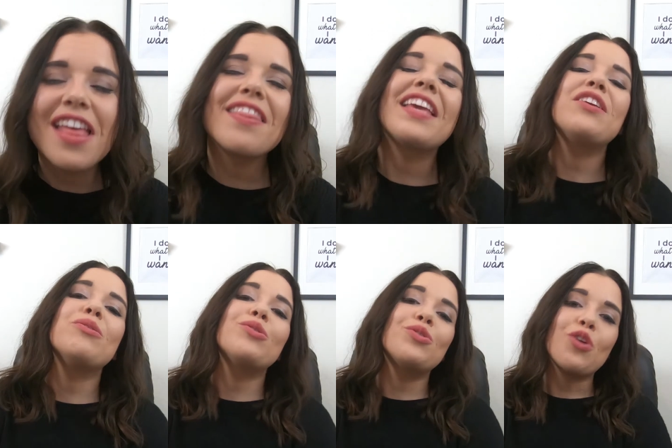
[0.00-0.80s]
Thank you
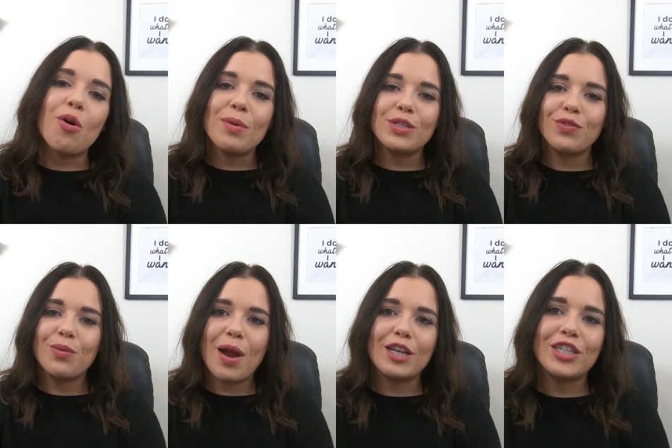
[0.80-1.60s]
so much for
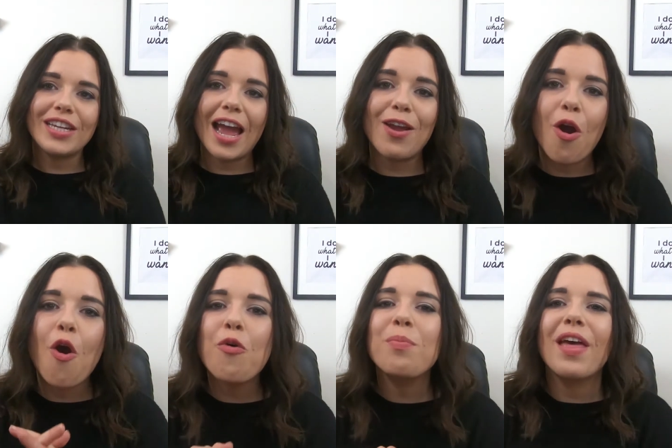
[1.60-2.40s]
watching. I
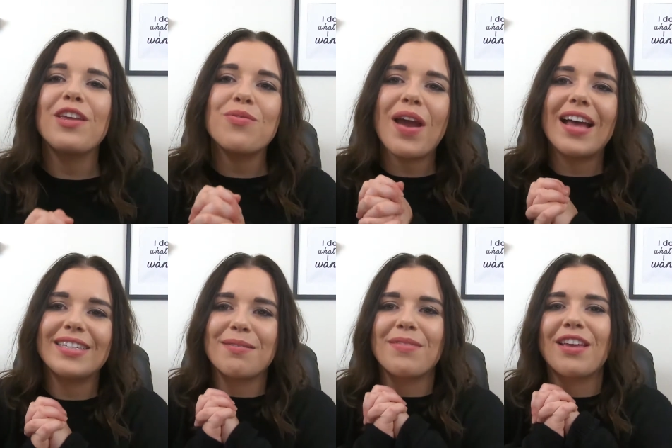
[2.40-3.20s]
hope that you got
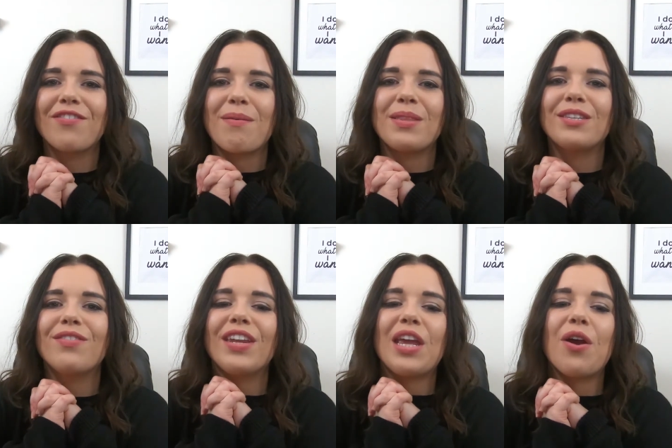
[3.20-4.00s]
something from this
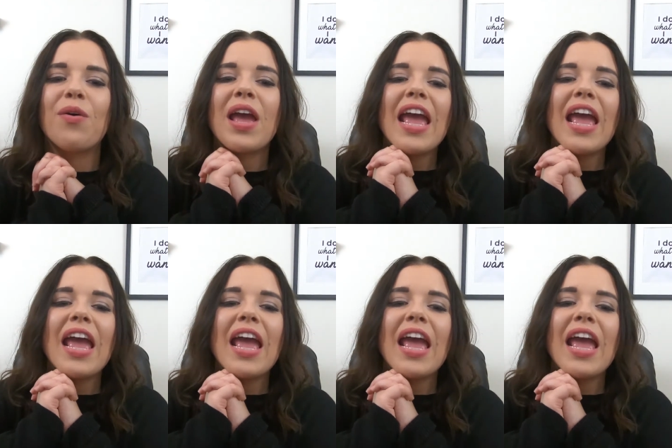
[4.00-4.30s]
video,